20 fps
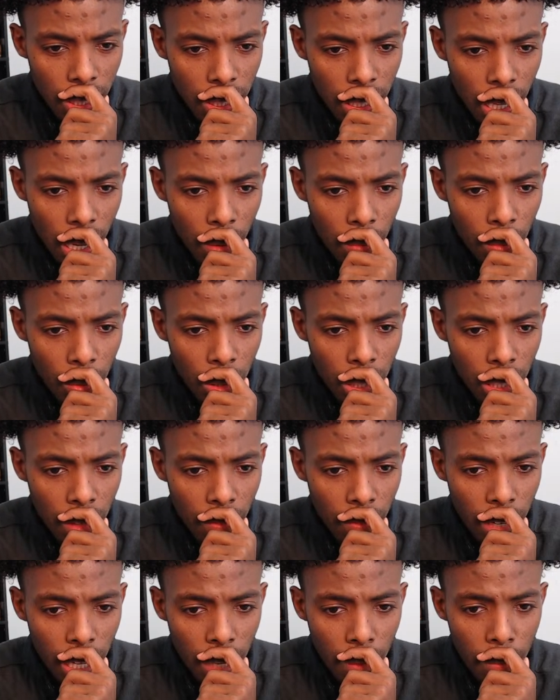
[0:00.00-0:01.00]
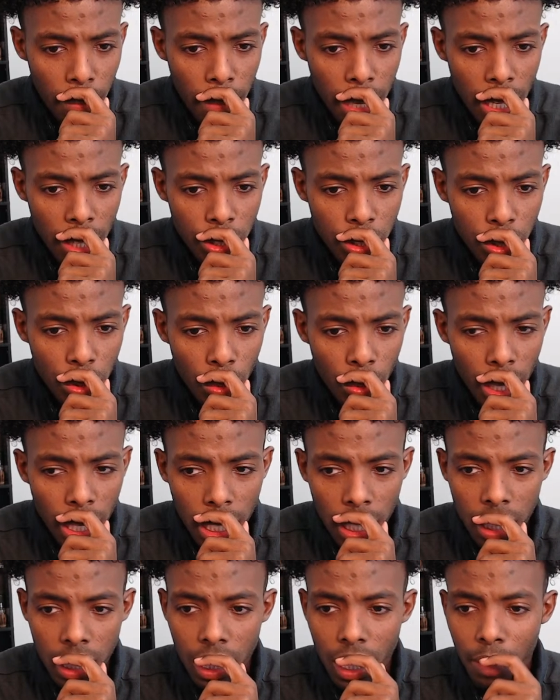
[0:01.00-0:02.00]
I'm looking for like major
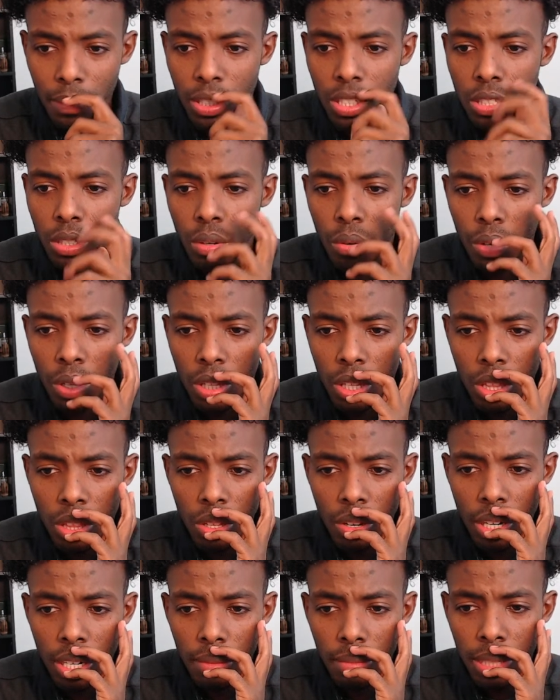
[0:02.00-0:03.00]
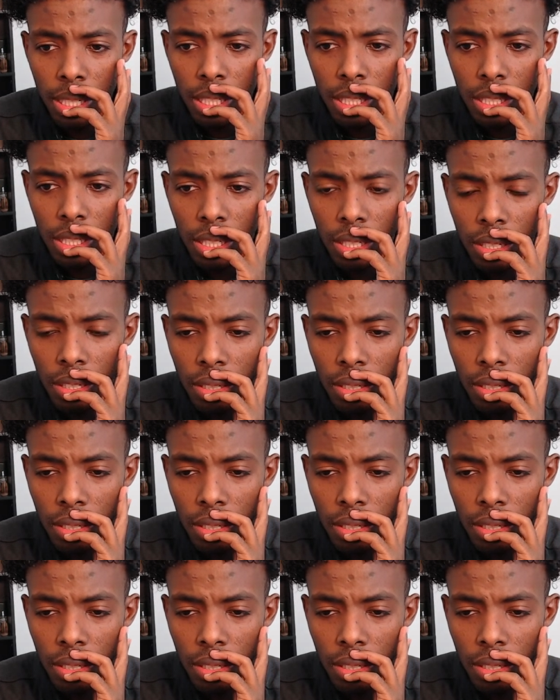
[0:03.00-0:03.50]
wicks. Let me just go to the 30 minutes here.